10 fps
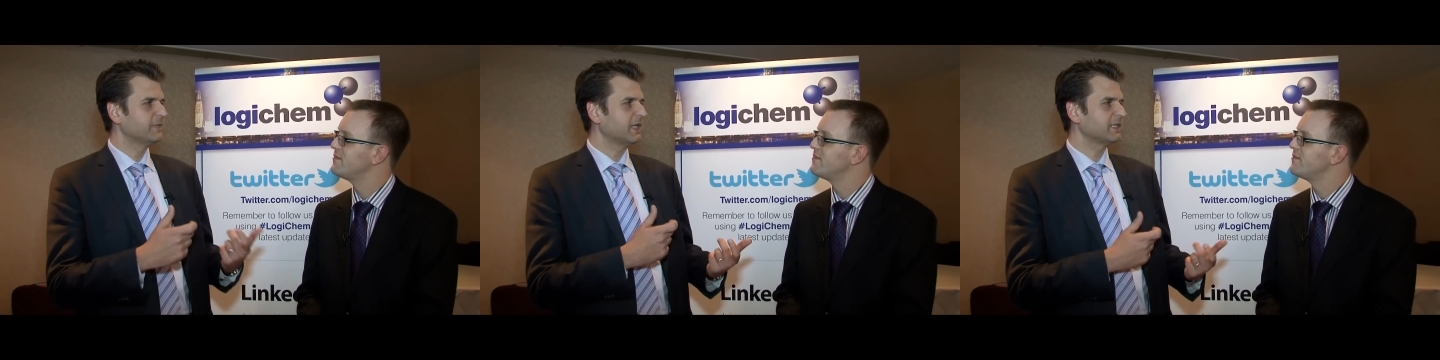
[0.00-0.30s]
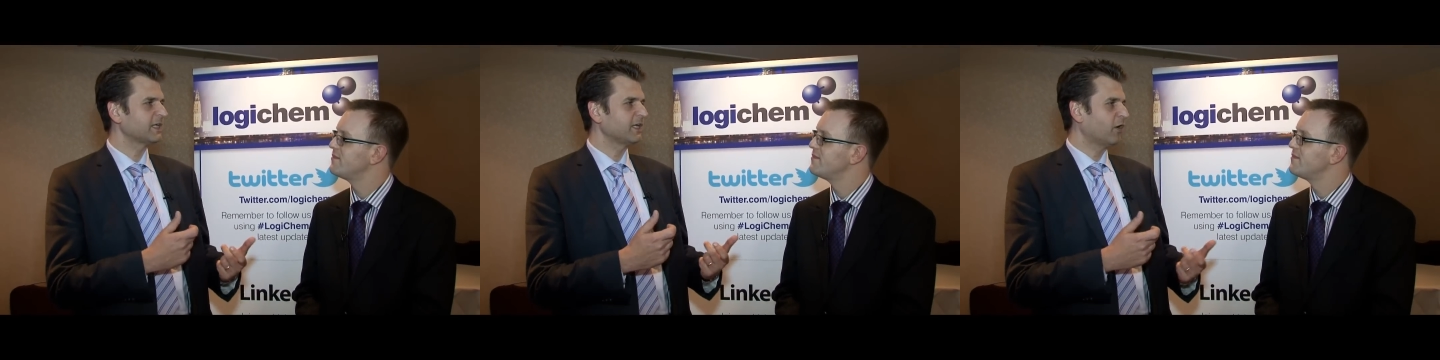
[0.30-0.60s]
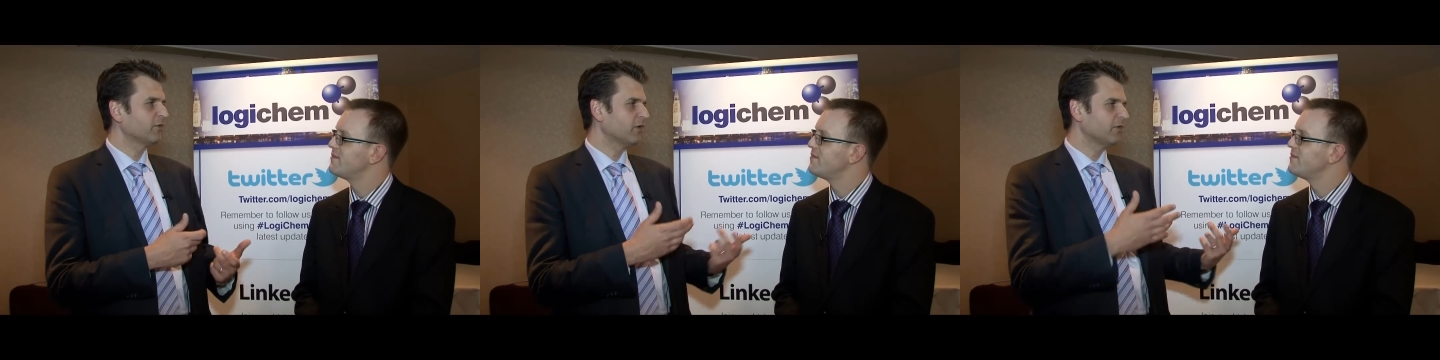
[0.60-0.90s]
Speaker 1: let's say,
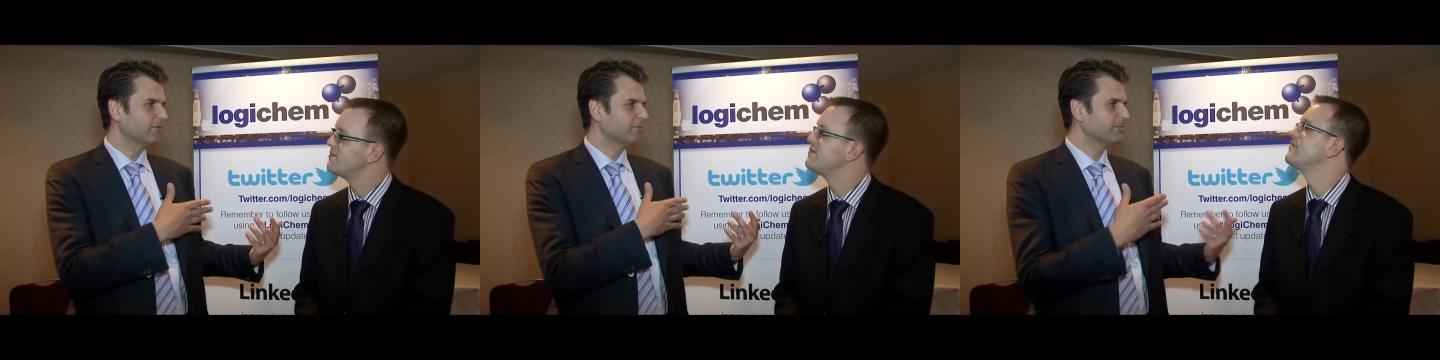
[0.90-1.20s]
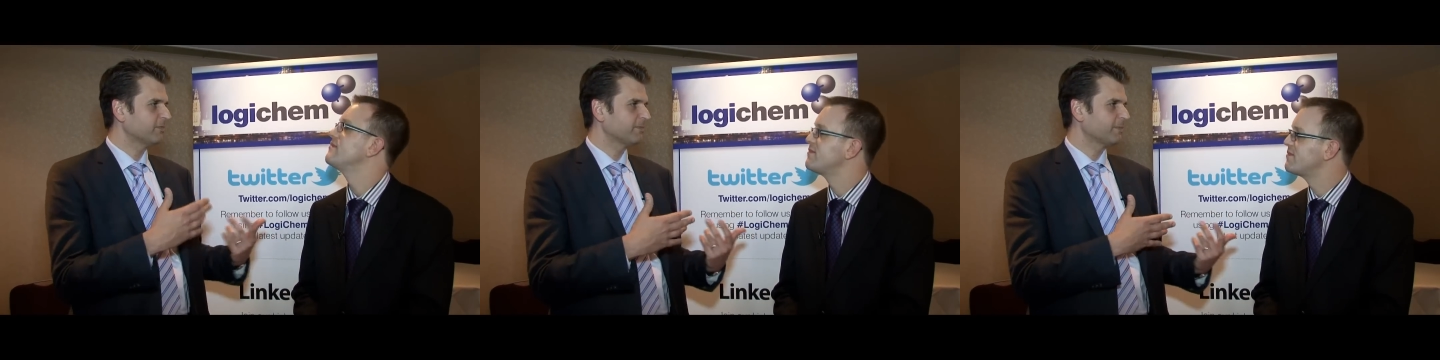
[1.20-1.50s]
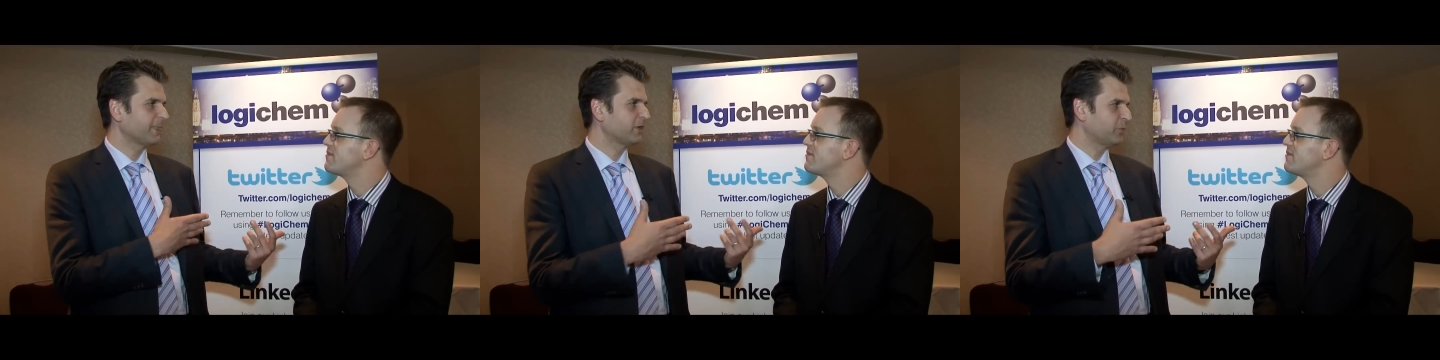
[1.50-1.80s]
on
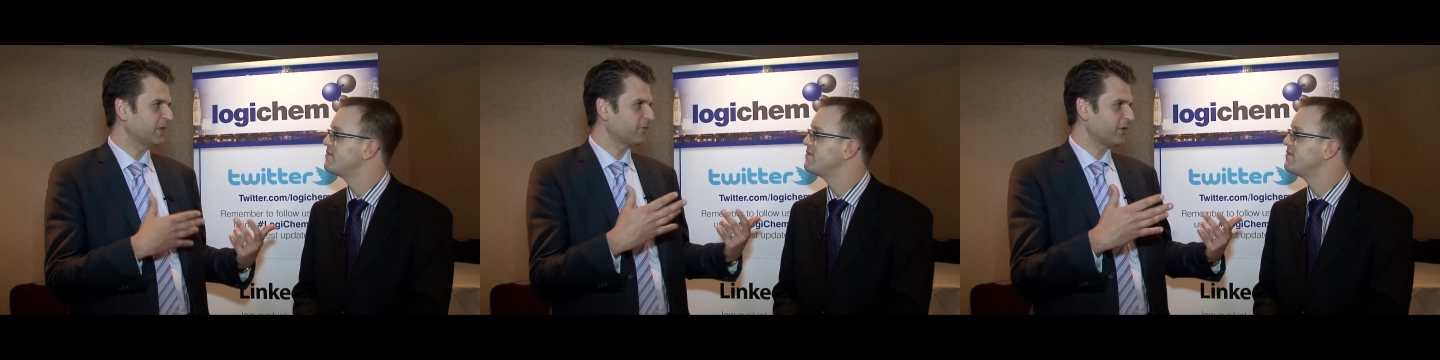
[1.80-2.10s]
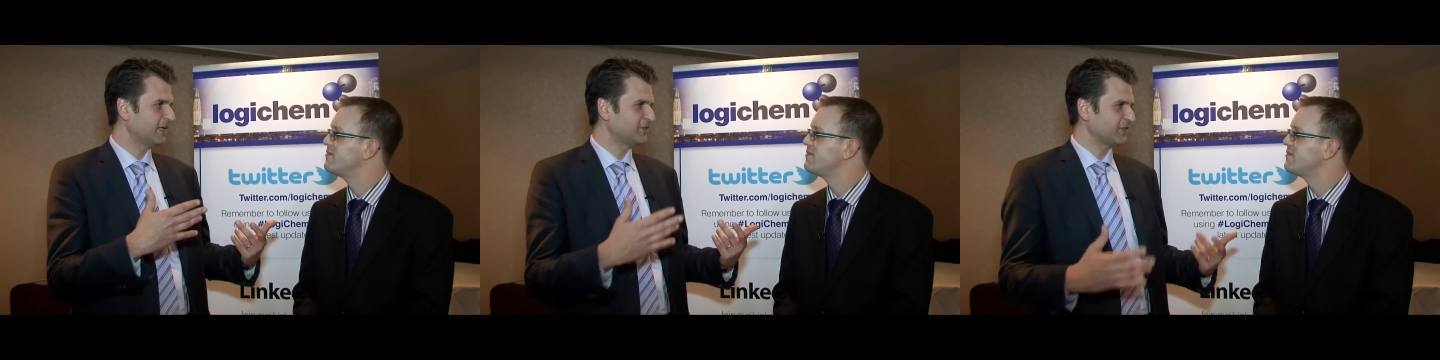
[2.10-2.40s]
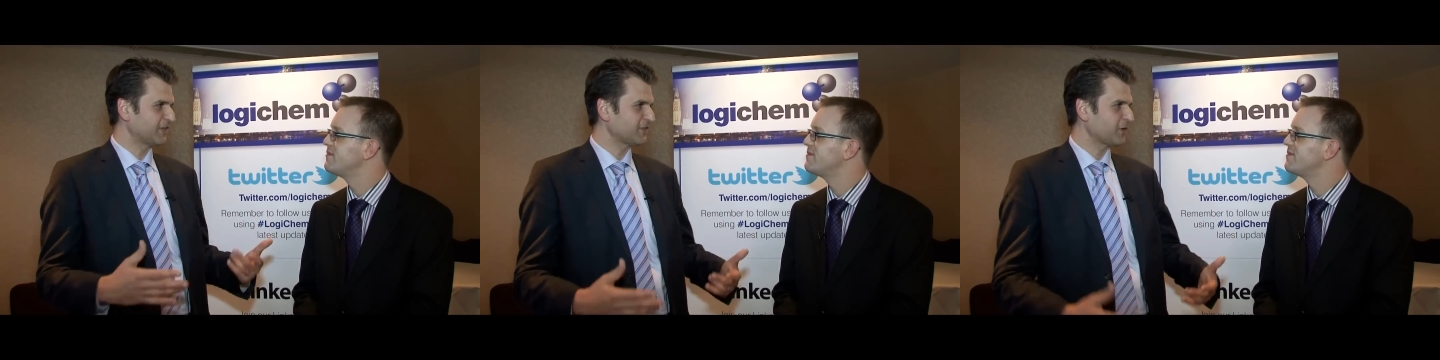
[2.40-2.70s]
the Twitter
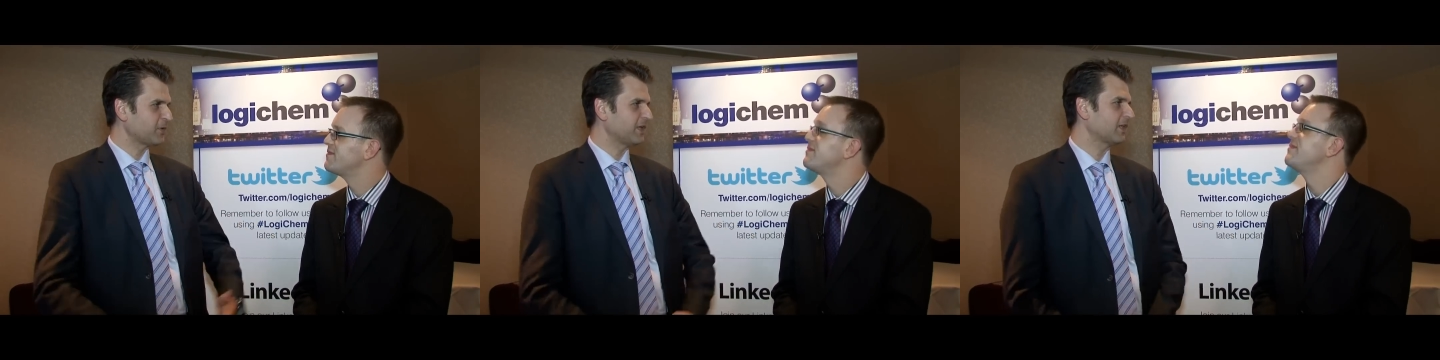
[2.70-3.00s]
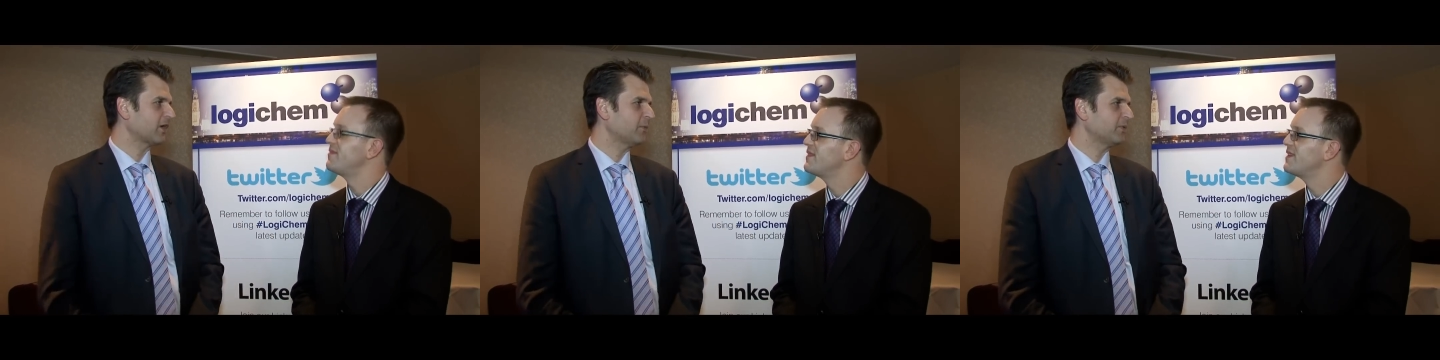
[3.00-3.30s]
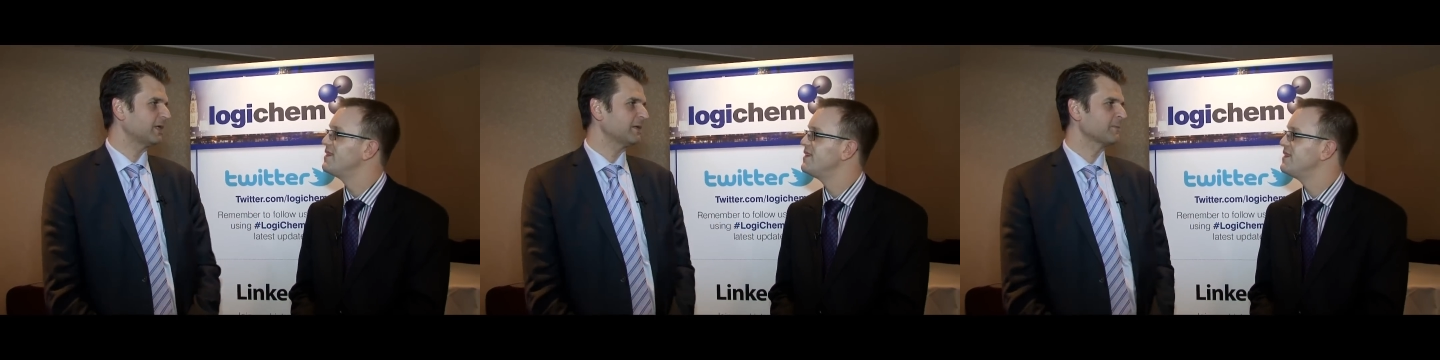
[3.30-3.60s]
agent, let's say, within the company,